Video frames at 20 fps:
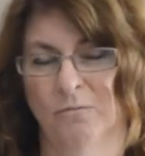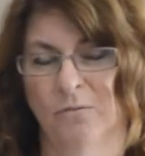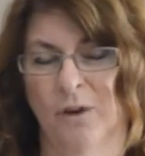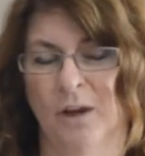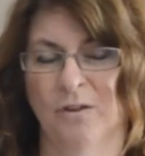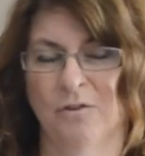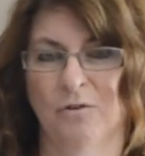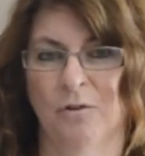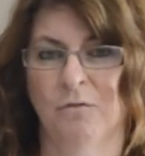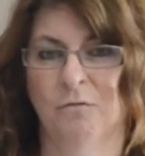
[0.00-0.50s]

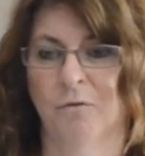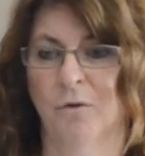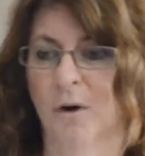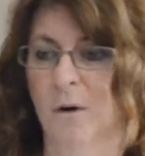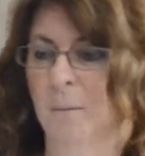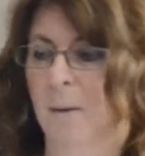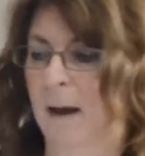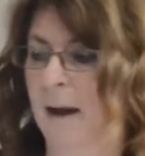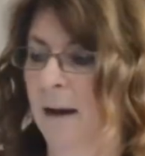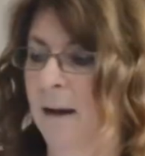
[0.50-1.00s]
entry
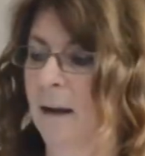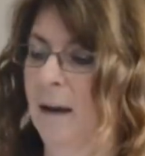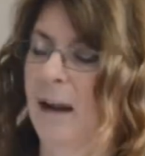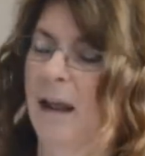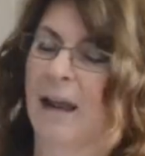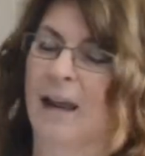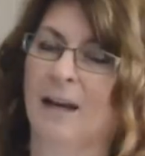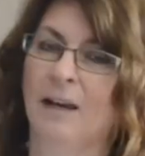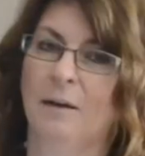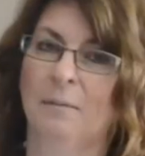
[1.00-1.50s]
form on it
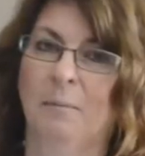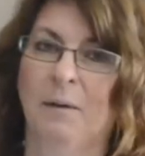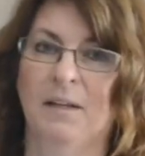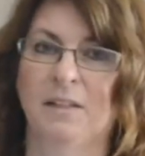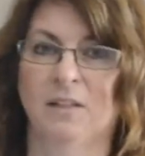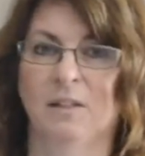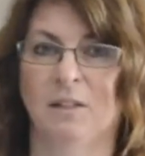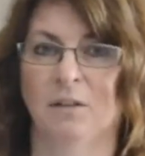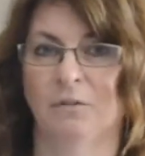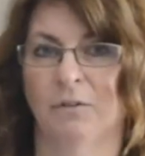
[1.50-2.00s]
and it
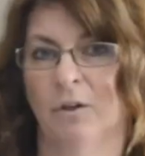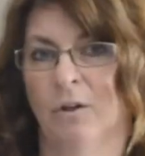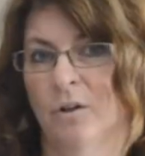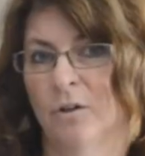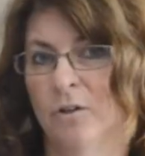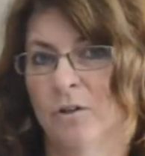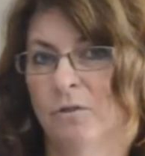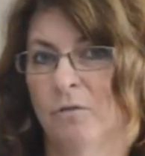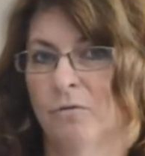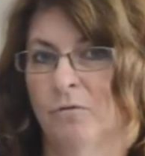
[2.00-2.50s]
makes it
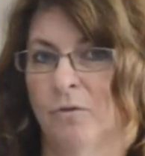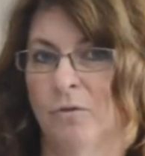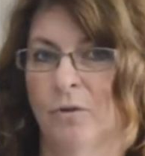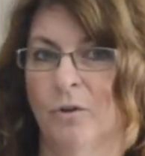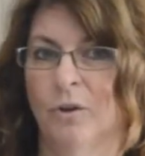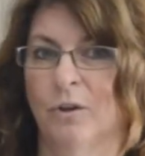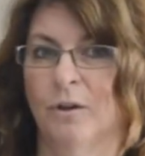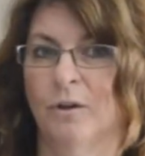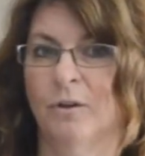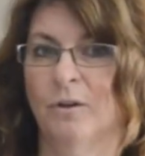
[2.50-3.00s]
difficult
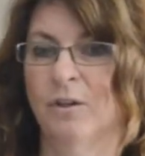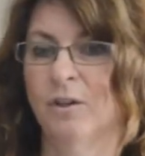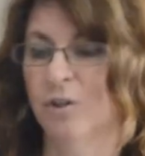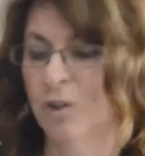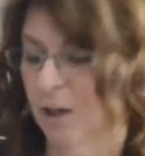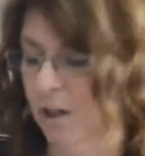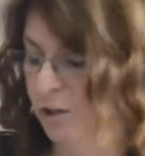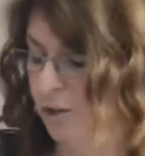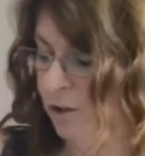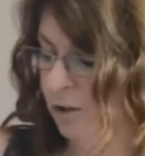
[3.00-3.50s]
for the
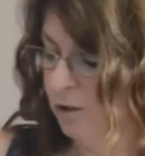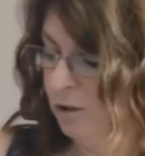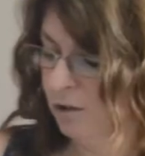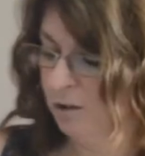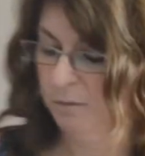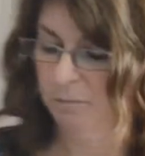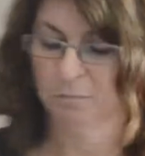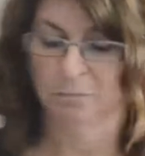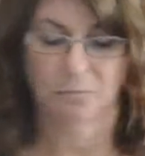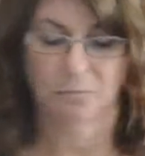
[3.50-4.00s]
judges.